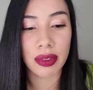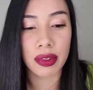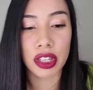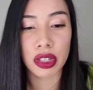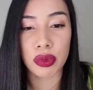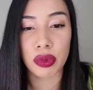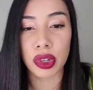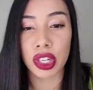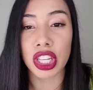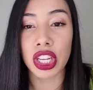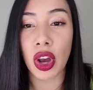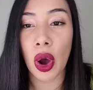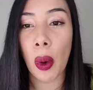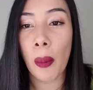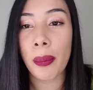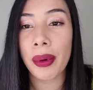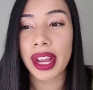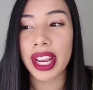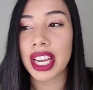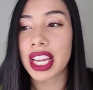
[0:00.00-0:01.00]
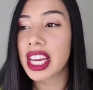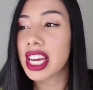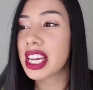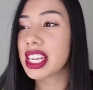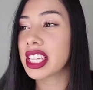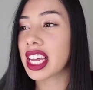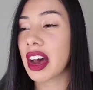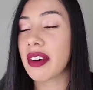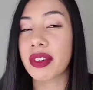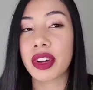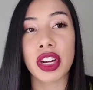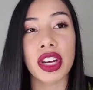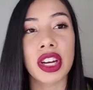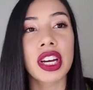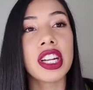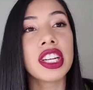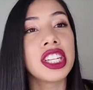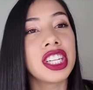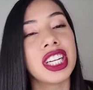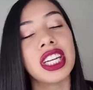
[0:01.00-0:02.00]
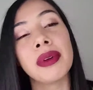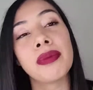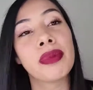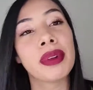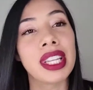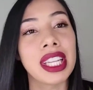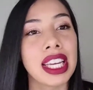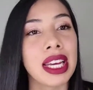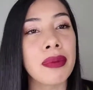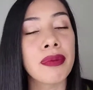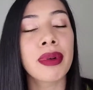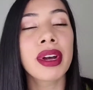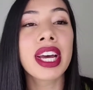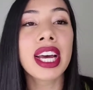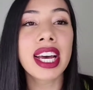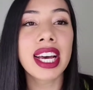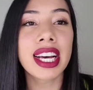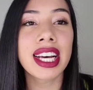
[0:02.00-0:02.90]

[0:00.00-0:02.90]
I was really hoping to have a good cheap lip